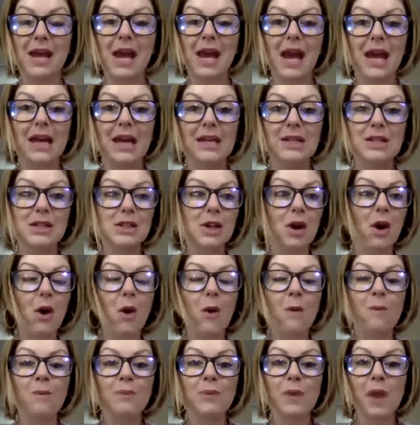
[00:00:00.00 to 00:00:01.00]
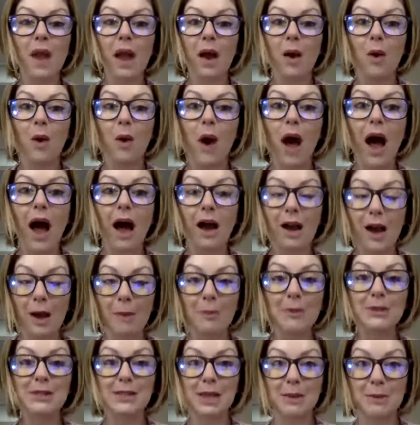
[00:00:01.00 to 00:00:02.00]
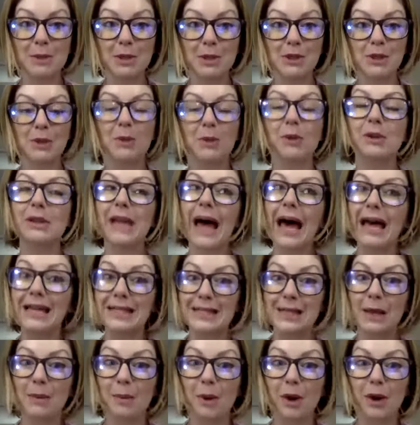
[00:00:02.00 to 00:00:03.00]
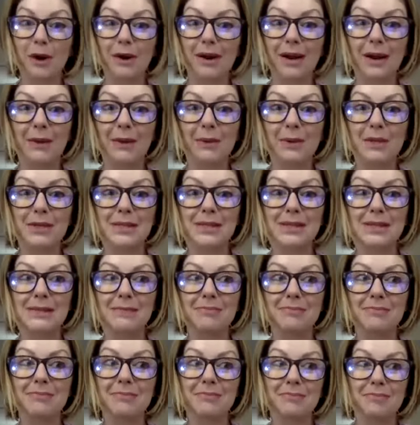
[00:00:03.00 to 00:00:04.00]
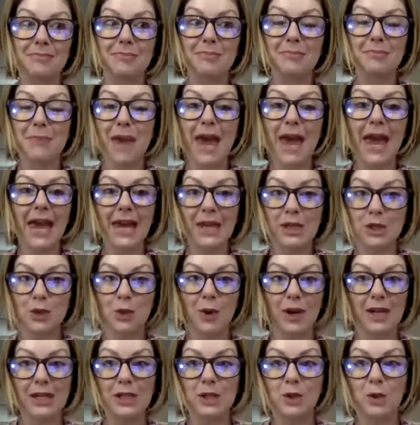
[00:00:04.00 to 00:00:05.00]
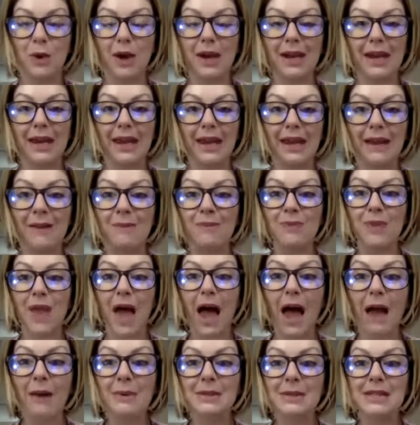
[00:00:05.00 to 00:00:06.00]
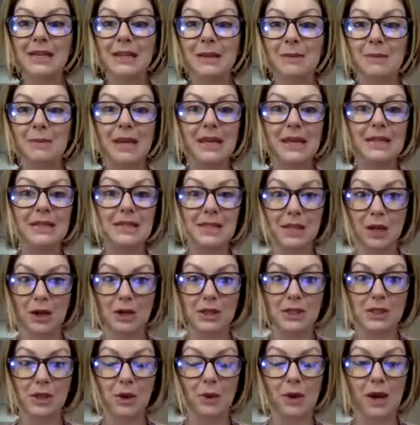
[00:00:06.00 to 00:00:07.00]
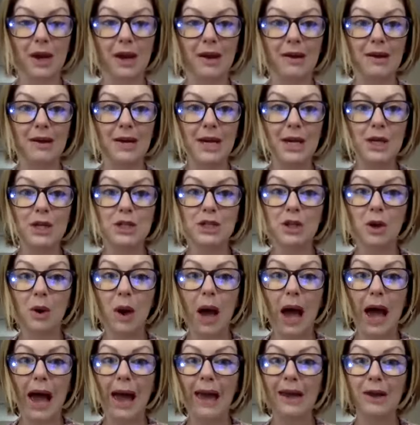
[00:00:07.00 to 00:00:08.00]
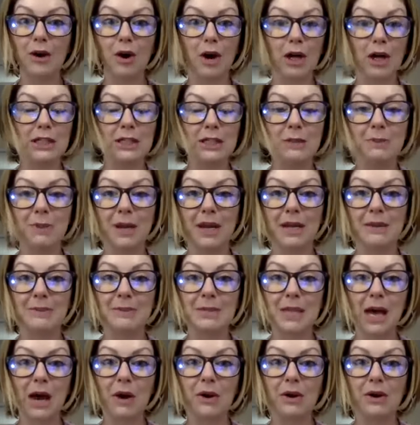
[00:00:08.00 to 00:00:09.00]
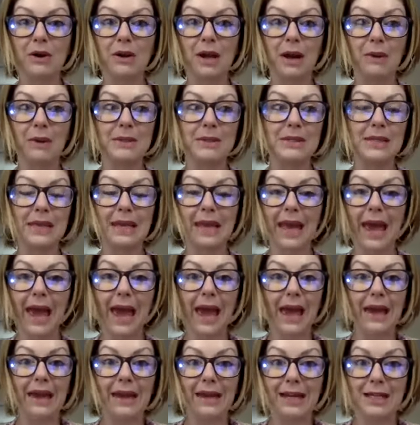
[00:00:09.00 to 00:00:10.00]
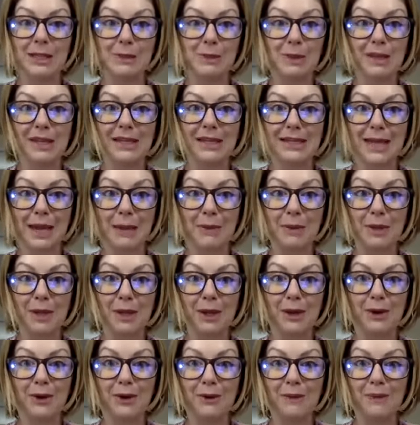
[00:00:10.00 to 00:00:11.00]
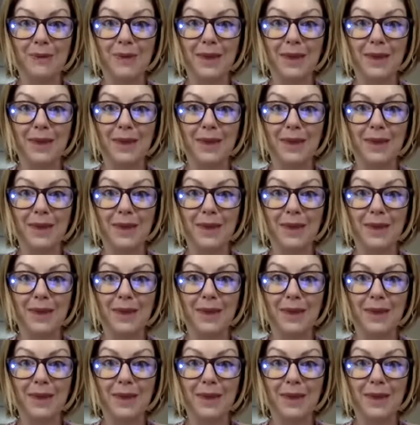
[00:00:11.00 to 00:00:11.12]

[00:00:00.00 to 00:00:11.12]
And so a couple summers ago, last summer, it was May 2020, I was going to be in Sarasota. So I called up Pam Souter and I was like, hey, can I spend the day with you?